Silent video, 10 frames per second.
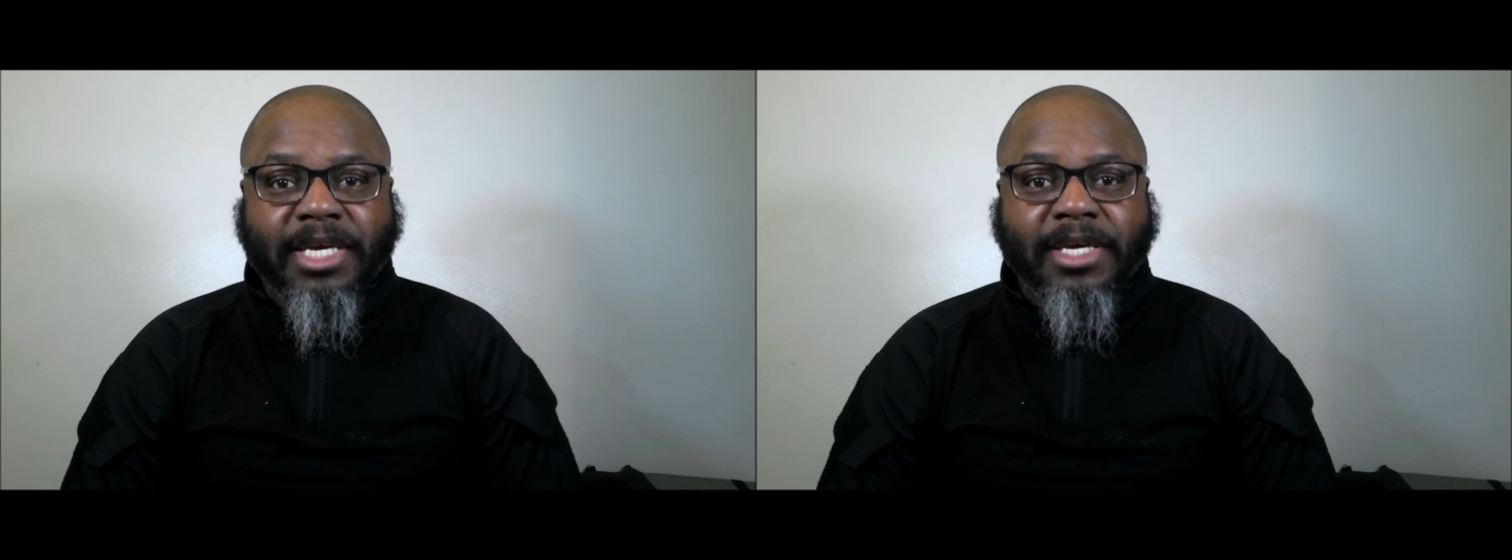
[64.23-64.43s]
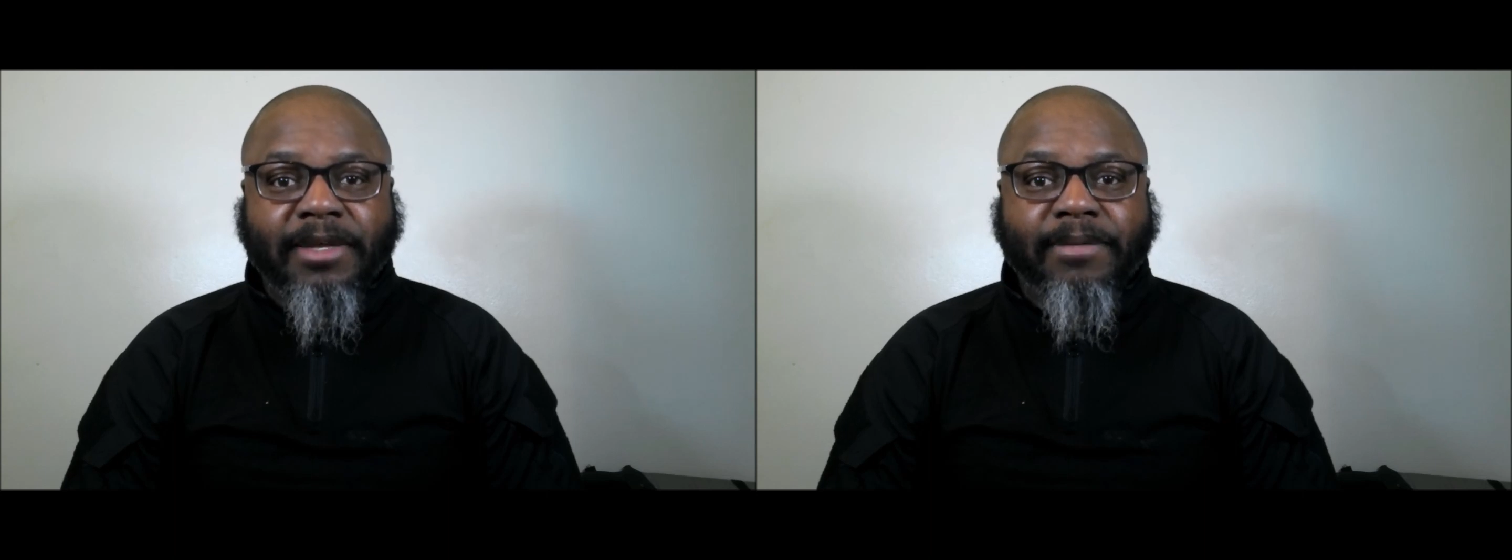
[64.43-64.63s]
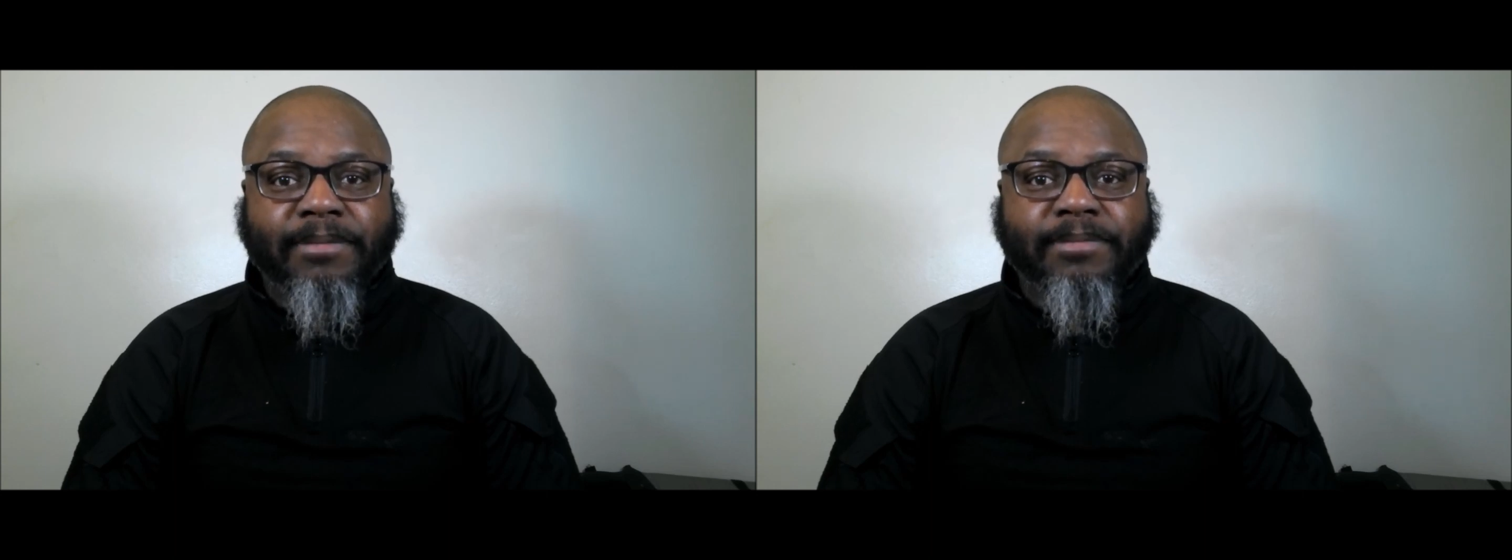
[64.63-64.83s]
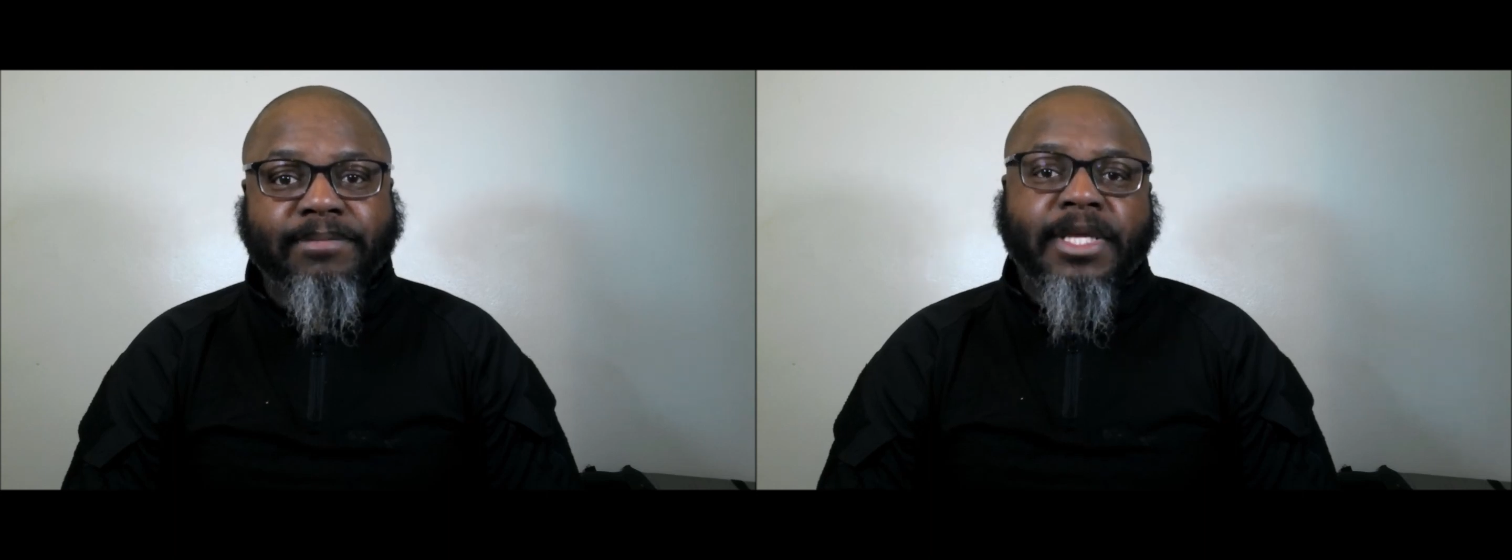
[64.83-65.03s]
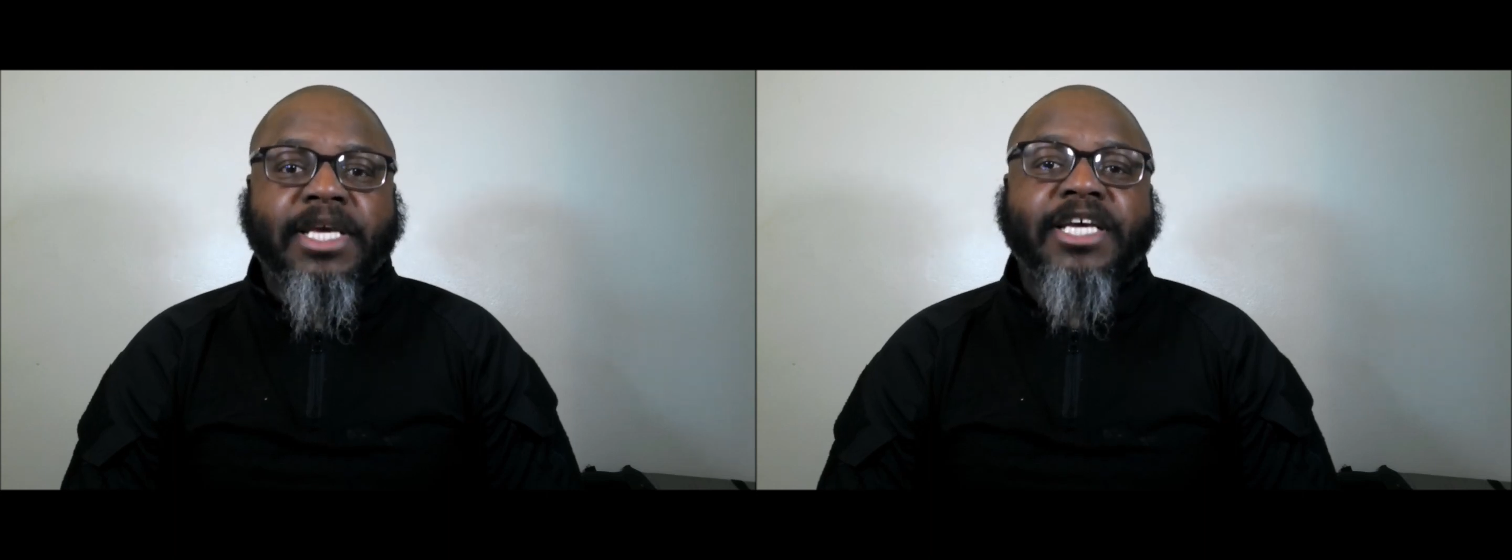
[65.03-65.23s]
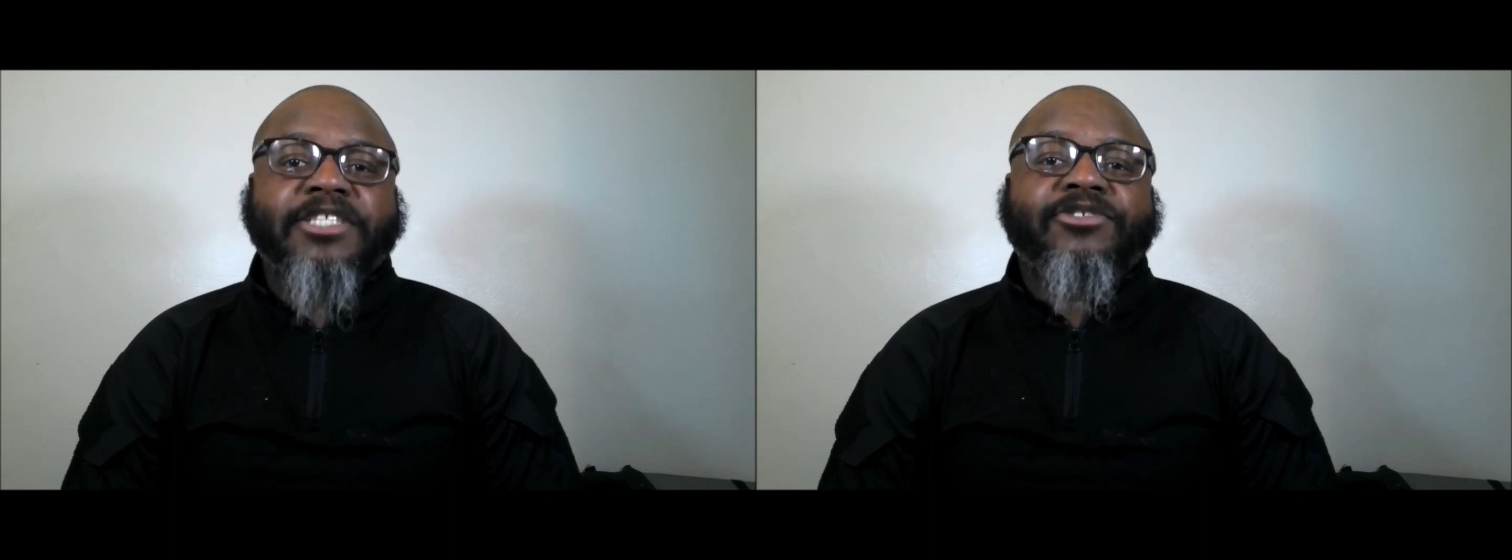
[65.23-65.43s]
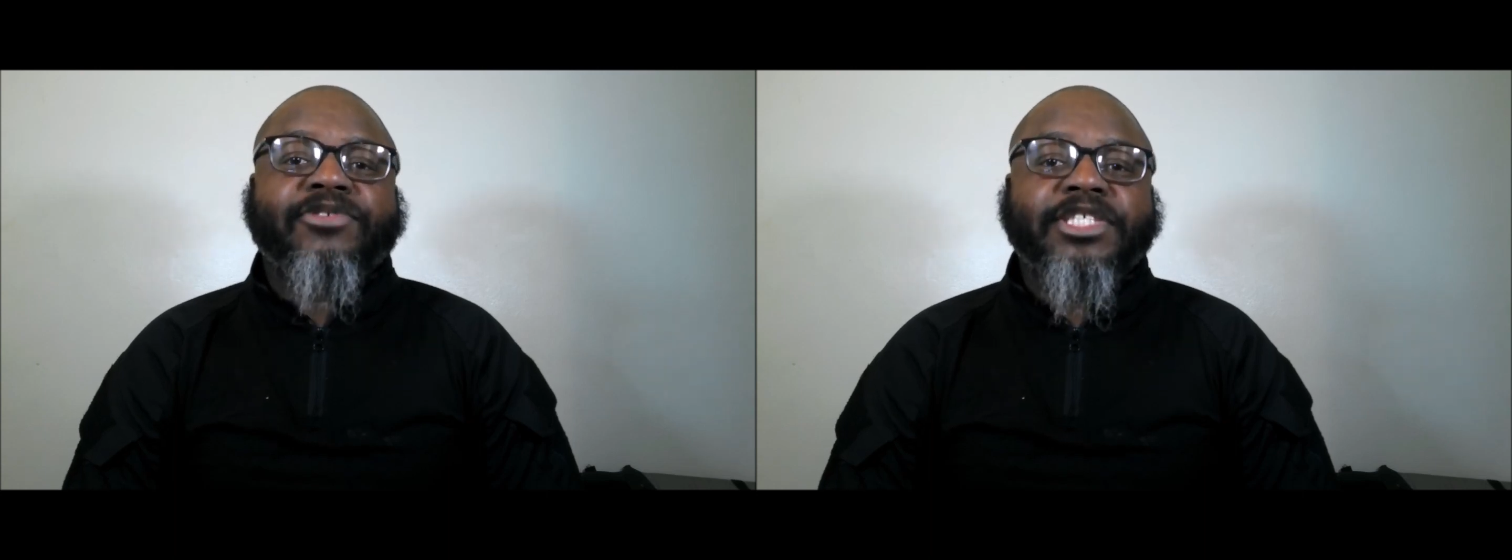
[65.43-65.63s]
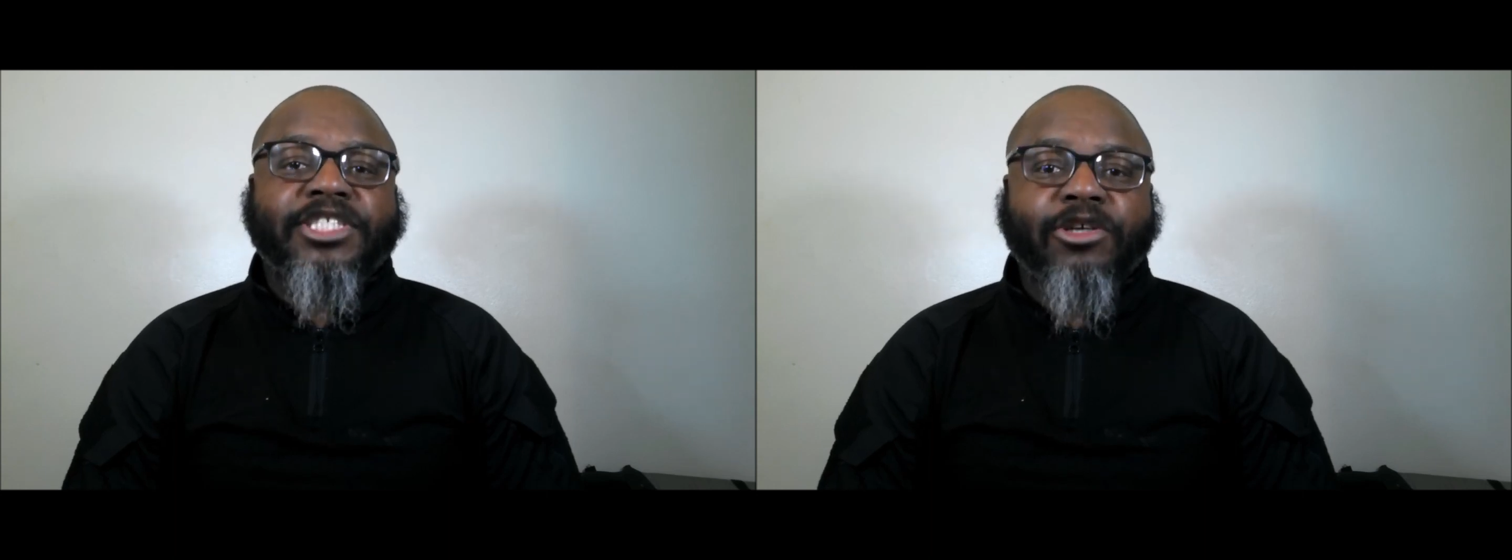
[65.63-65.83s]
in.
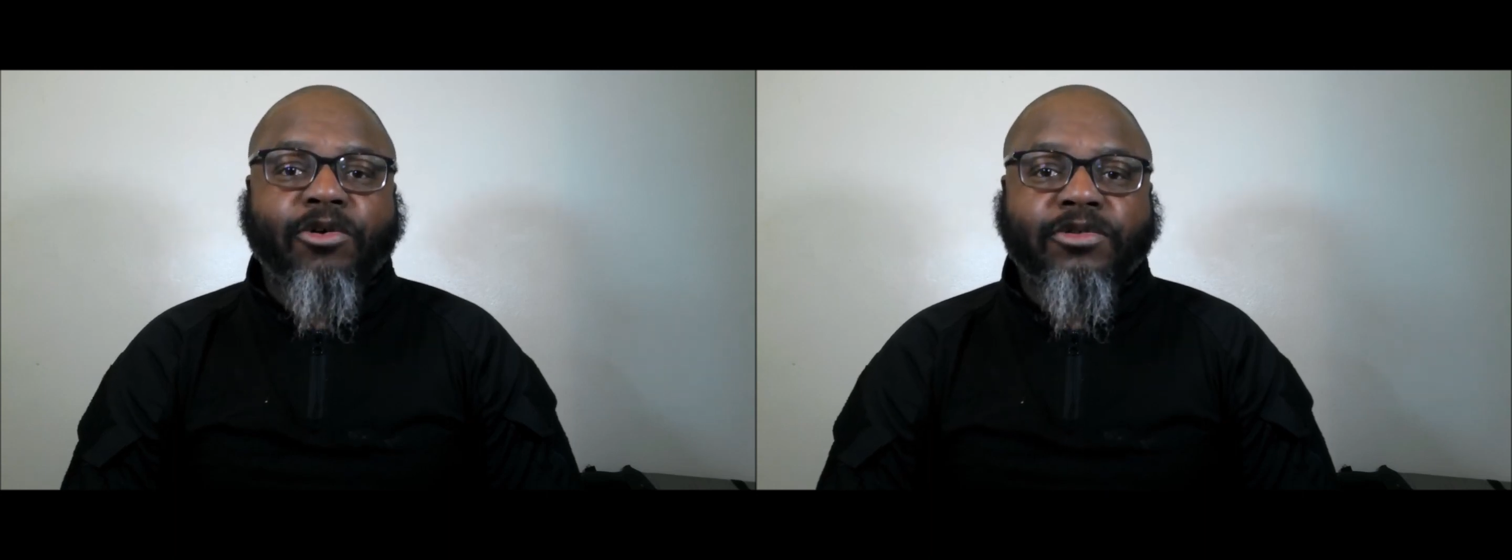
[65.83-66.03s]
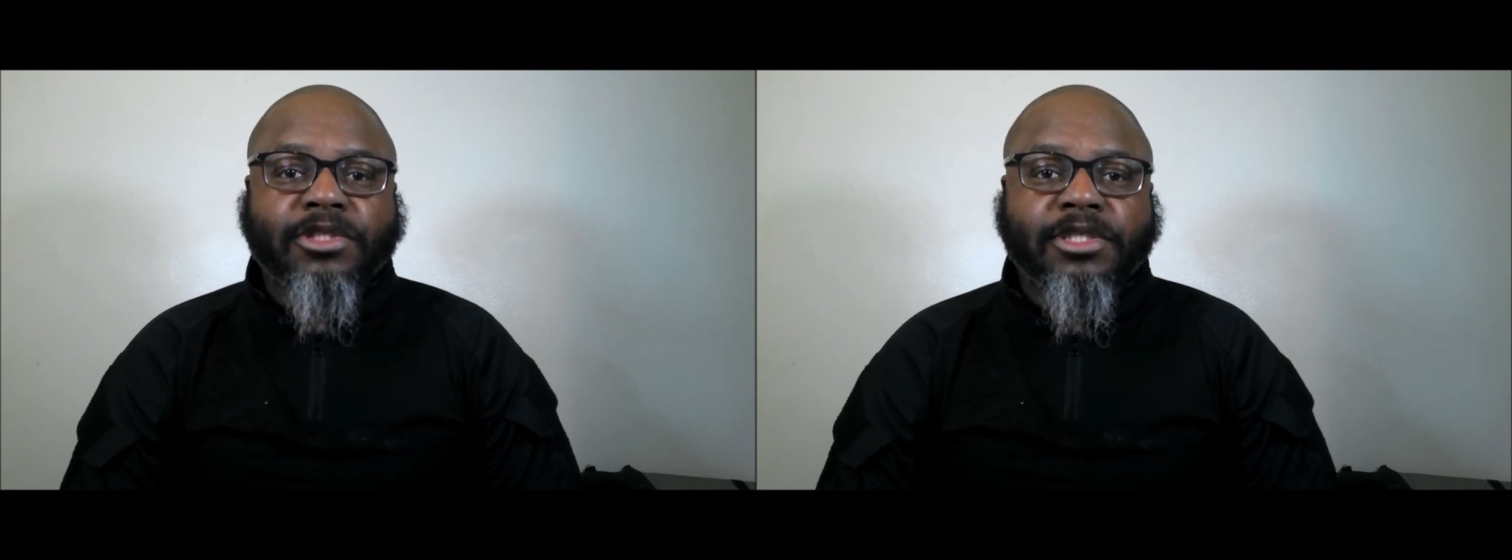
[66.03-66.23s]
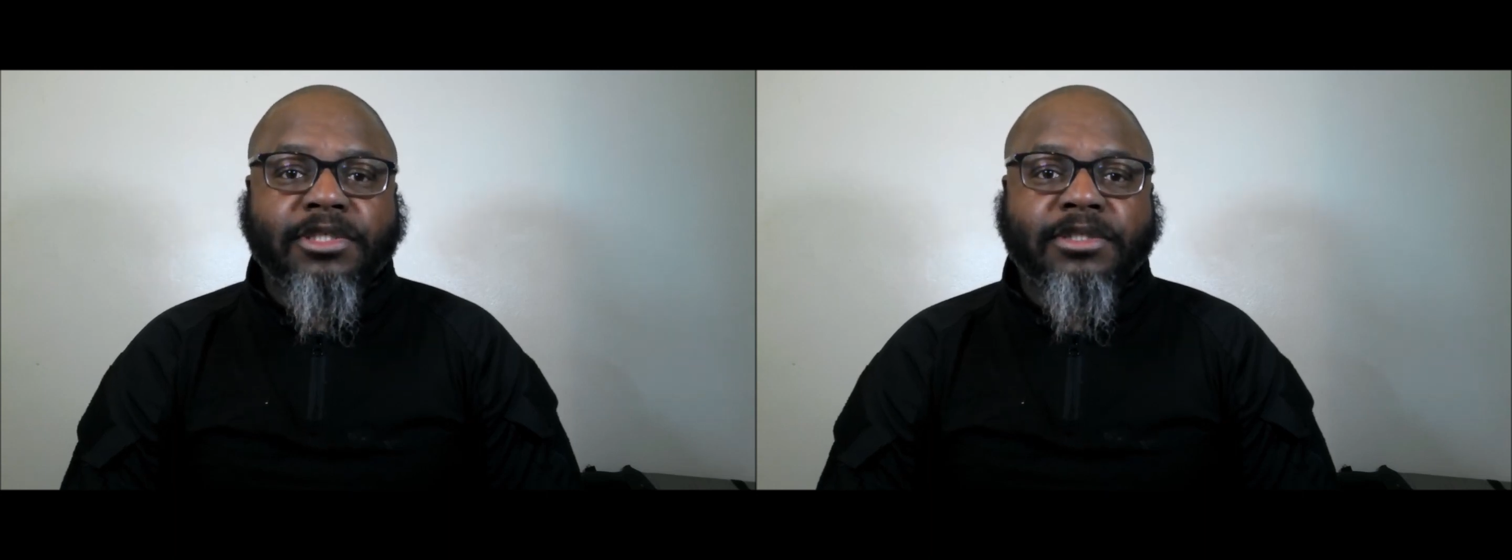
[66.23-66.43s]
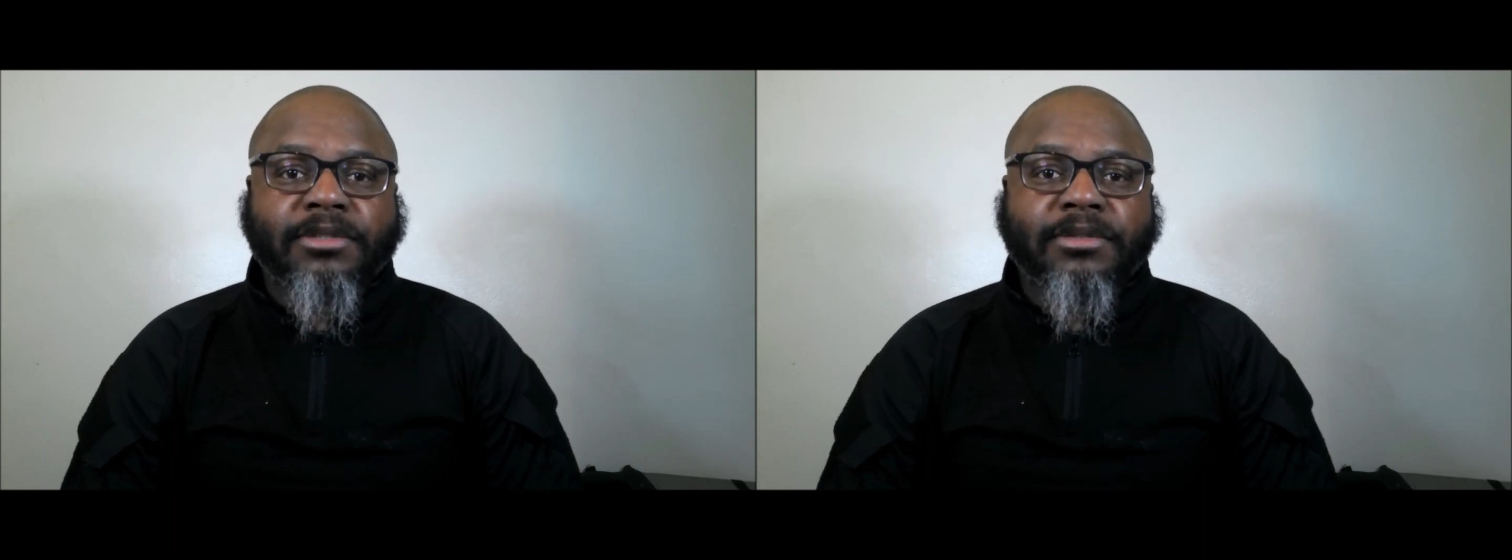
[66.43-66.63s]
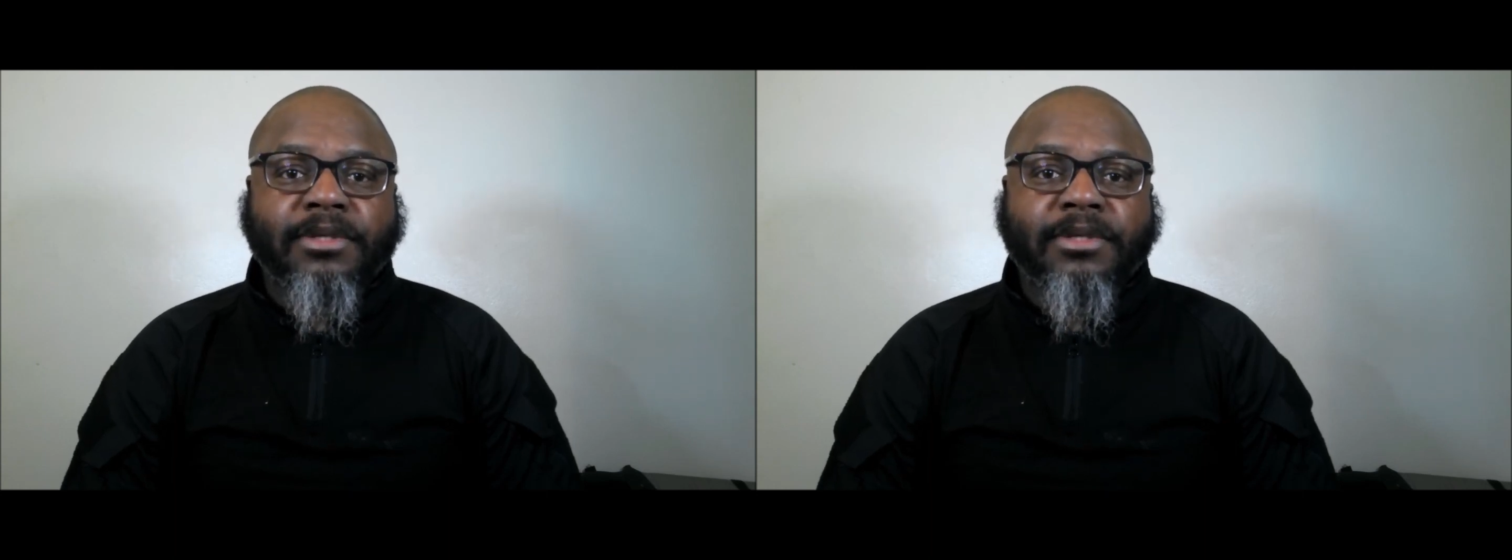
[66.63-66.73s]
History shows us